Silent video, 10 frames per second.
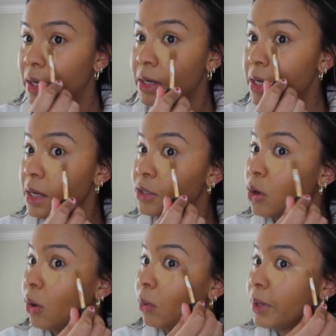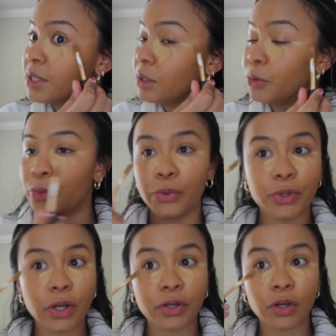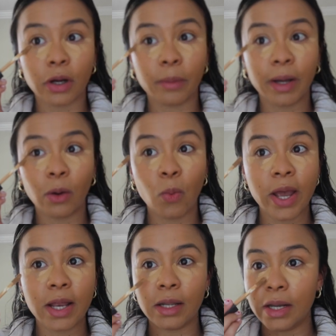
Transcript: needing to always lose a certain amount of weight,